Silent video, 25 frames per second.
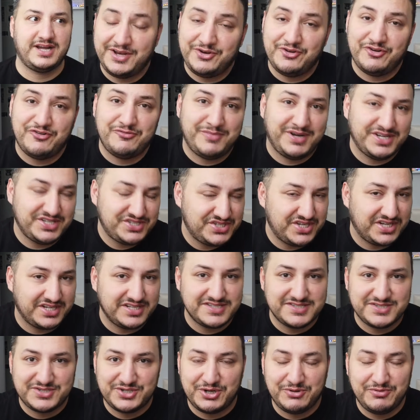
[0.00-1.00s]
I know my
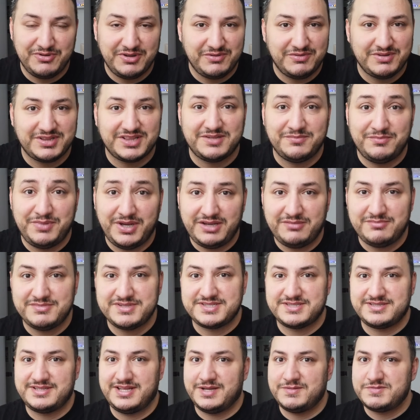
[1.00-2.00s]
channel is growing with the
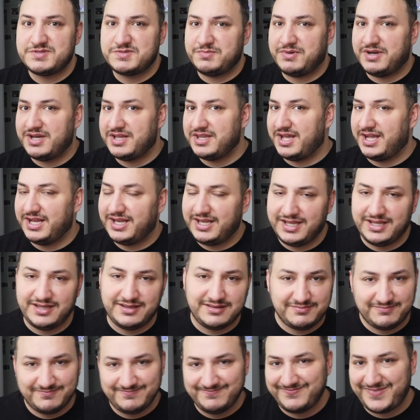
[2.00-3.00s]
baby steps, but I
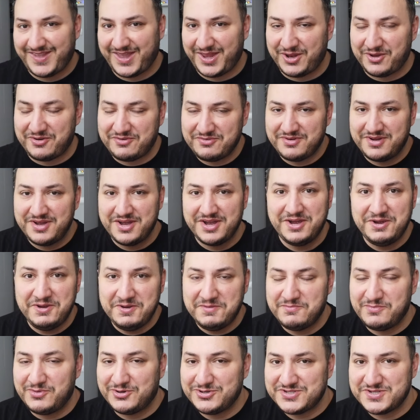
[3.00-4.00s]
need, you know,
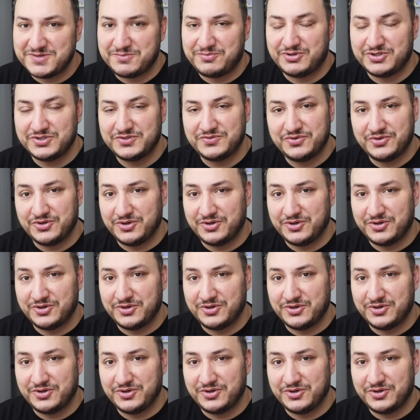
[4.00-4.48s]
more support